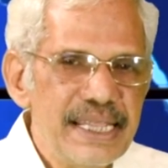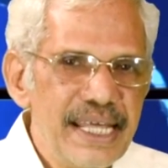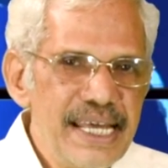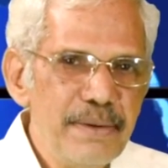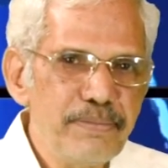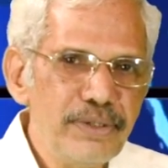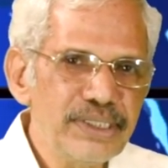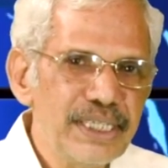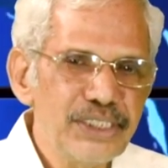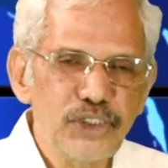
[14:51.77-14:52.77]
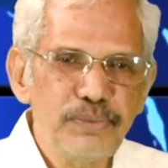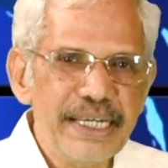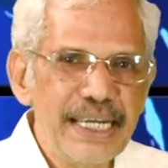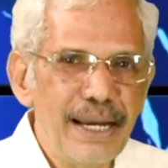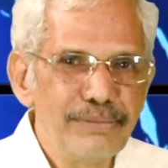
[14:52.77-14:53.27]
Then I push this to
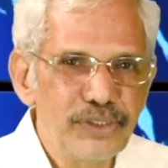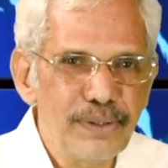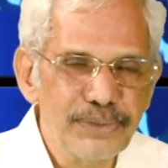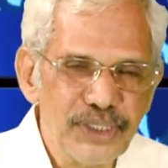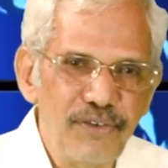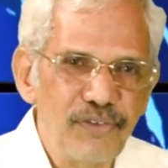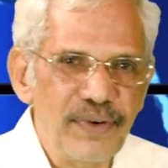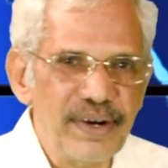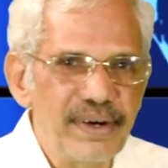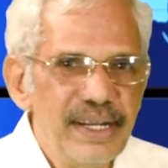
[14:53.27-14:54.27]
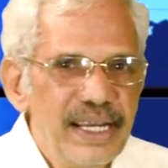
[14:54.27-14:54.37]
my Chem genome software,